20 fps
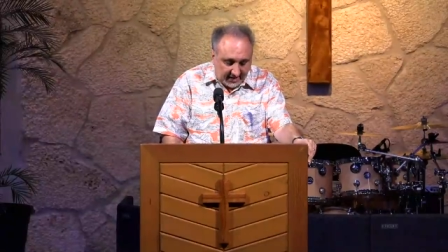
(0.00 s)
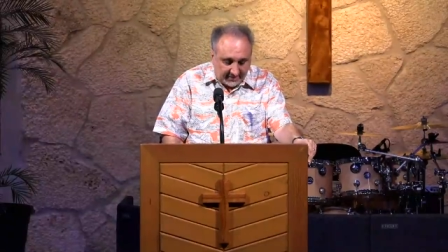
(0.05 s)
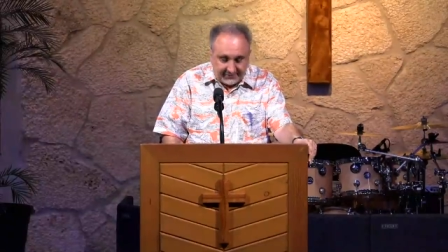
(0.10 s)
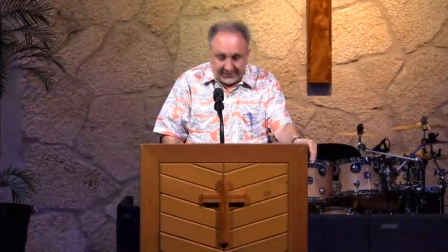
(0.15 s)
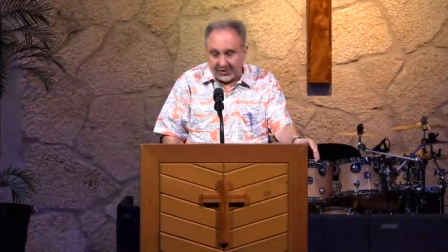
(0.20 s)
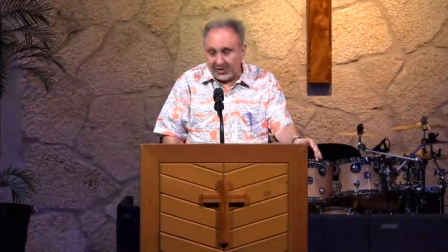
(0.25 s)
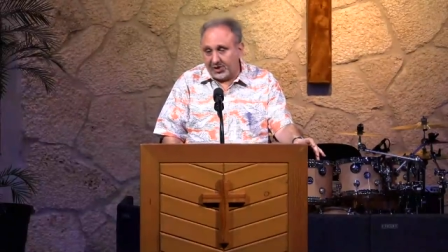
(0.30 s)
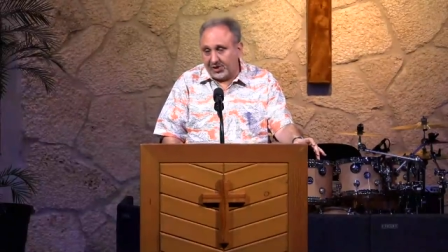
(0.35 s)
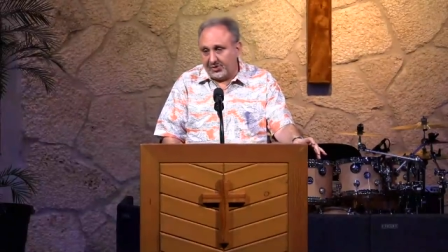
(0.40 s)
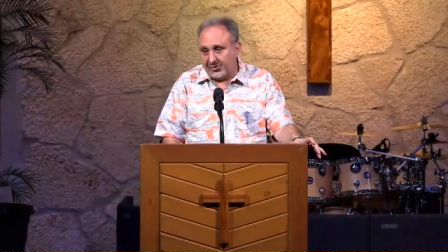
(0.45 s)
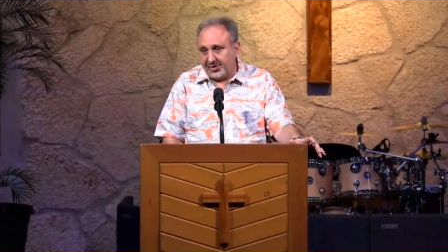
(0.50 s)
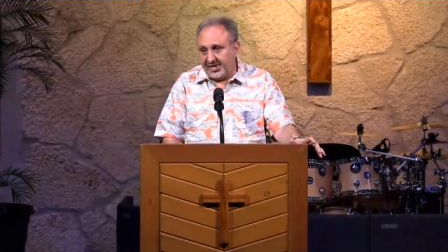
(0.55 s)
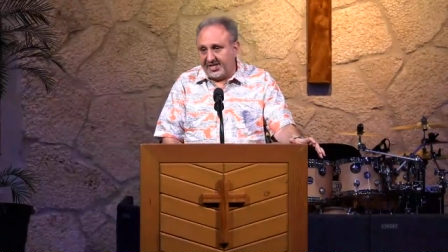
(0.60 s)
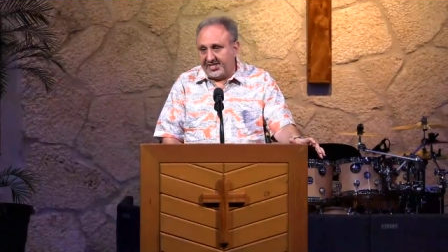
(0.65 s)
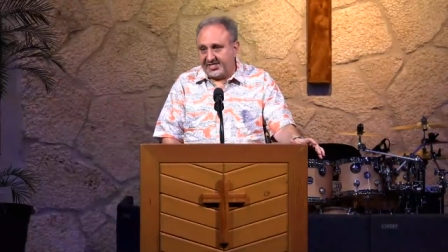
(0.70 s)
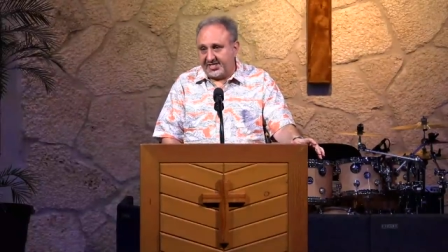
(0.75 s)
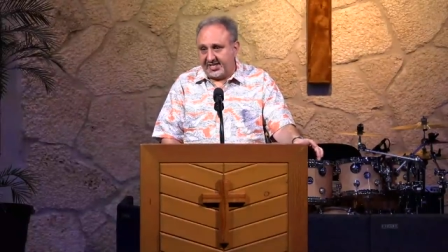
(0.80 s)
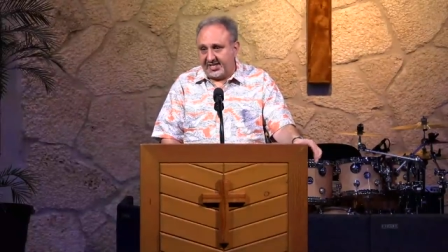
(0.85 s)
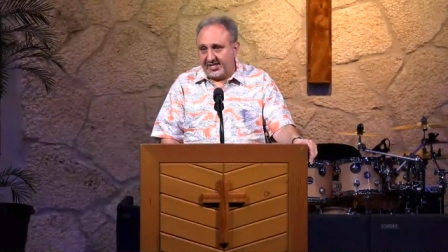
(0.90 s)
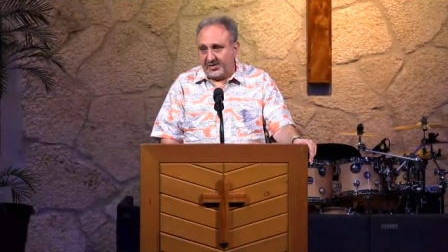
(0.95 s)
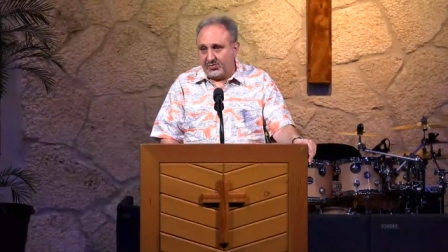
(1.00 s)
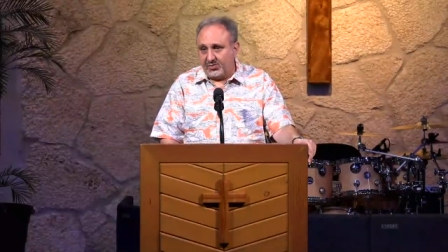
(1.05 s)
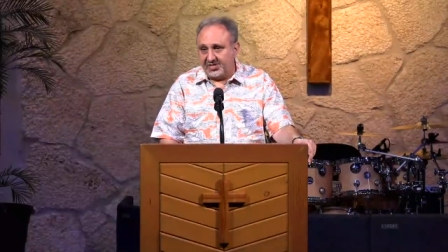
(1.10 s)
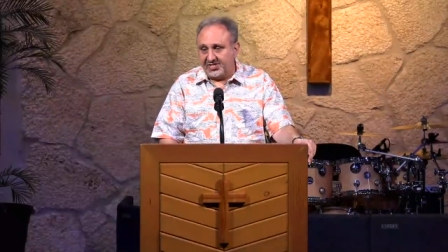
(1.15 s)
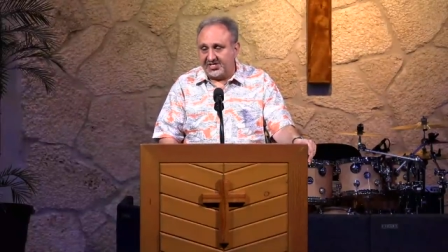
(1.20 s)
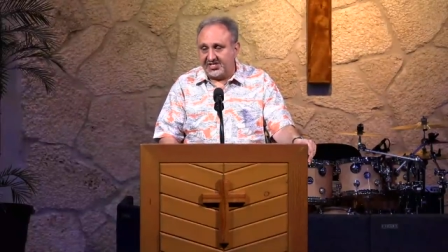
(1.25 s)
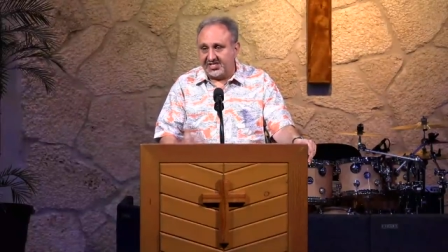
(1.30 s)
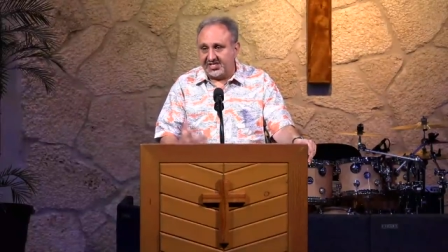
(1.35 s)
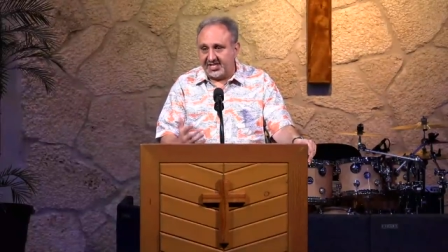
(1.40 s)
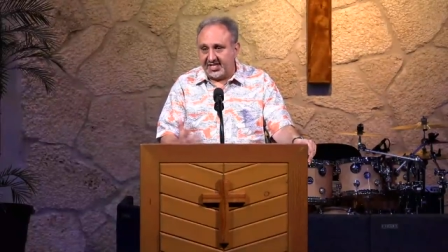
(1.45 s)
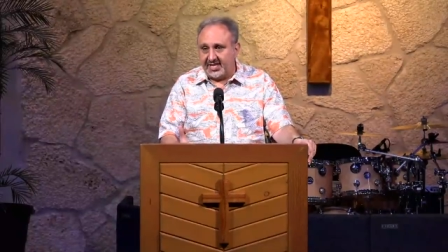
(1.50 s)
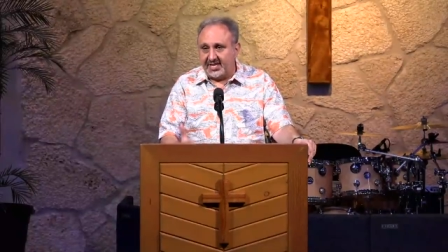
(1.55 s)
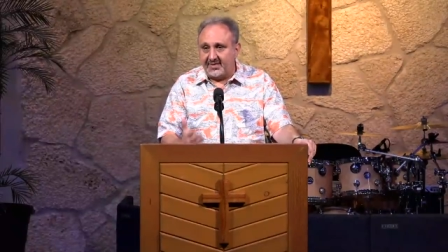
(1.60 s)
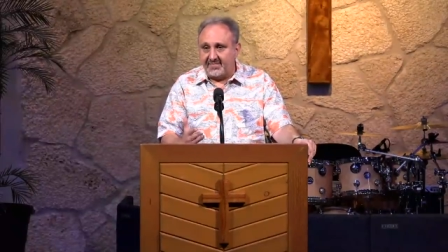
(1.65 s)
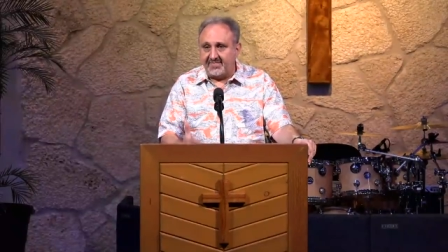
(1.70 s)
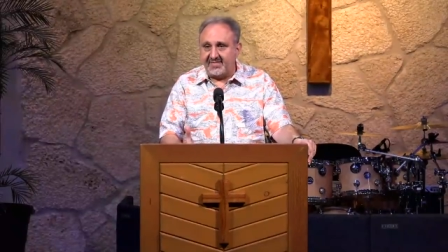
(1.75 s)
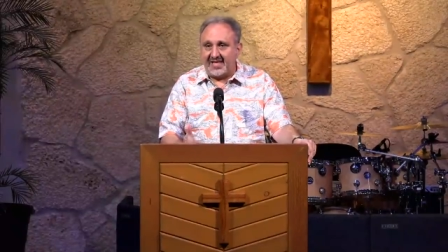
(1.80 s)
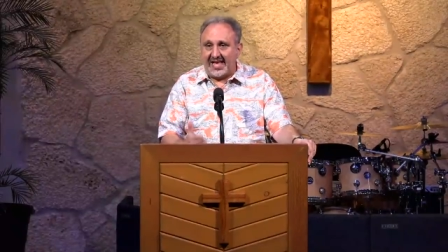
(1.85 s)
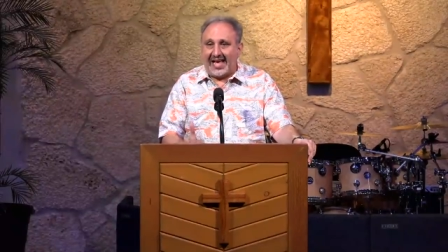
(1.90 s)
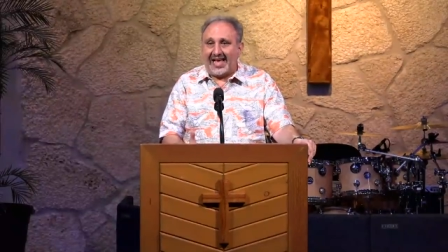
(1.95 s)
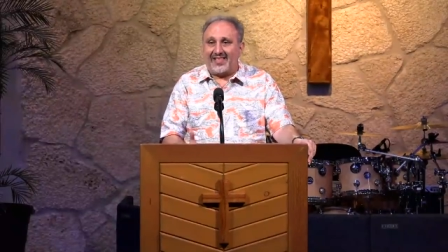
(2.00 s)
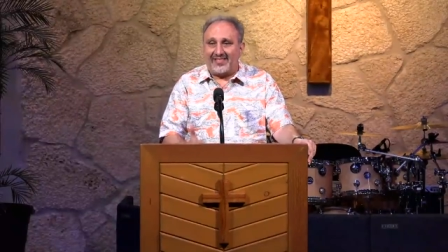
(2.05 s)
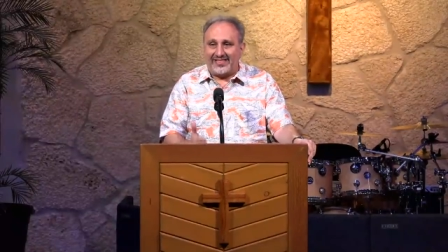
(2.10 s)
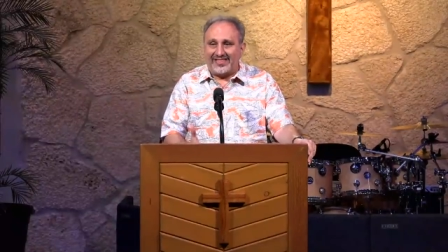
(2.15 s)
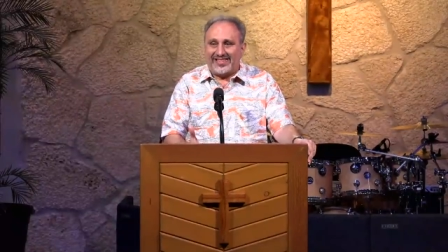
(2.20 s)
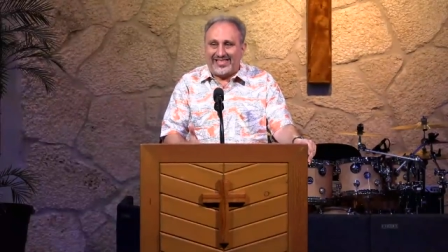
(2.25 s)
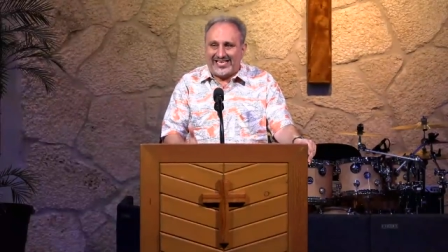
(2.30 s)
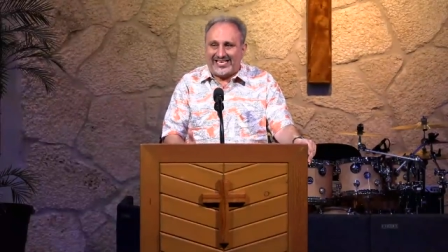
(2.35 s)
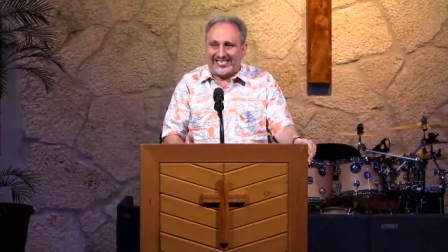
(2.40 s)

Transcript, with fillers: And for good reason. It would seem that